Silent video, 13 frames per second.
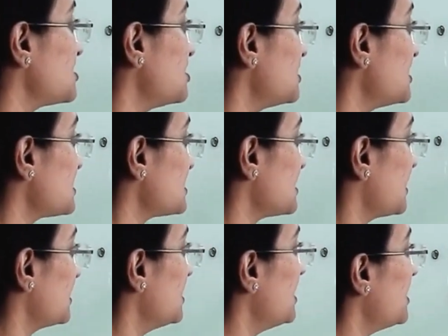intestine.
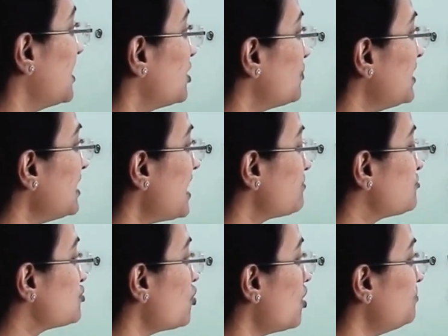It will
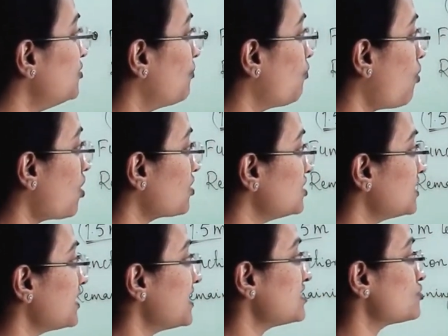absorb the water
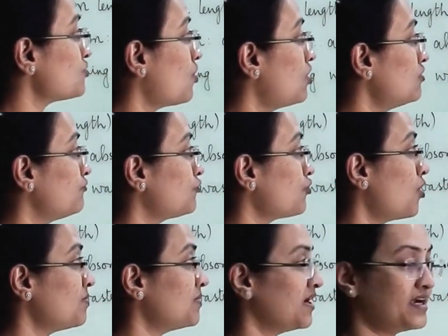and salt
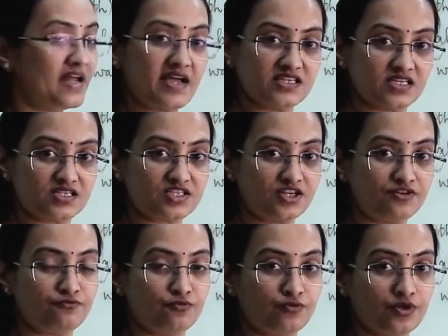from undigested
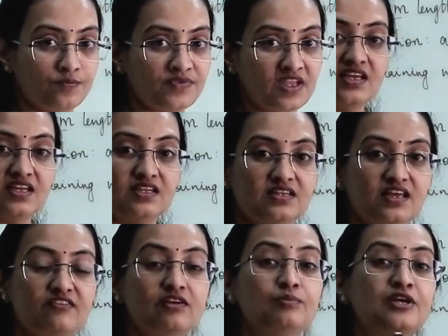food. There
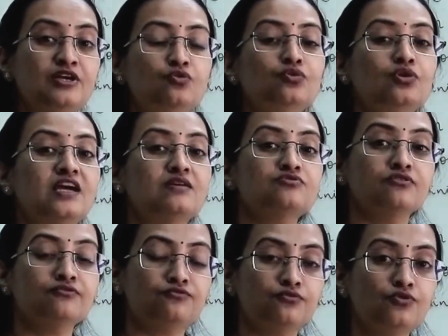will be two types
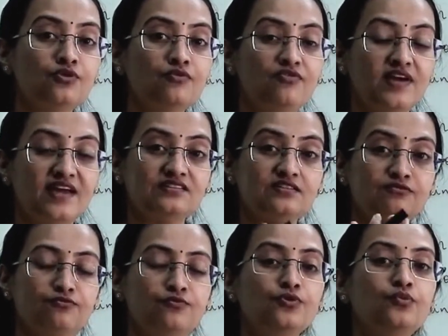of food when the
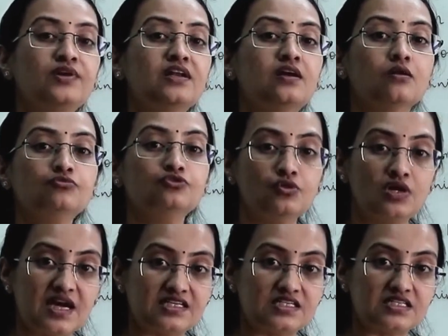food will come to
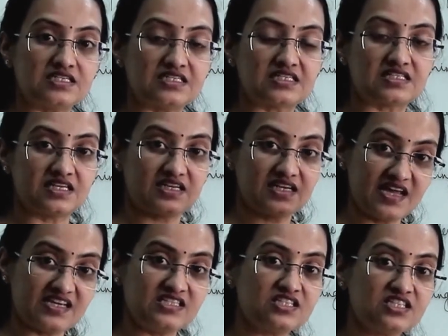large intestine:
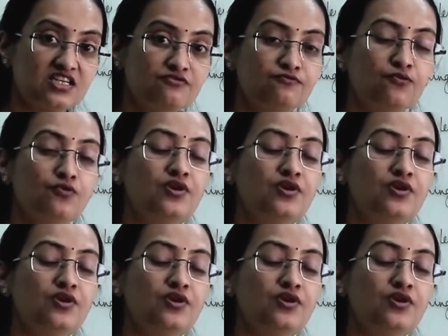digested food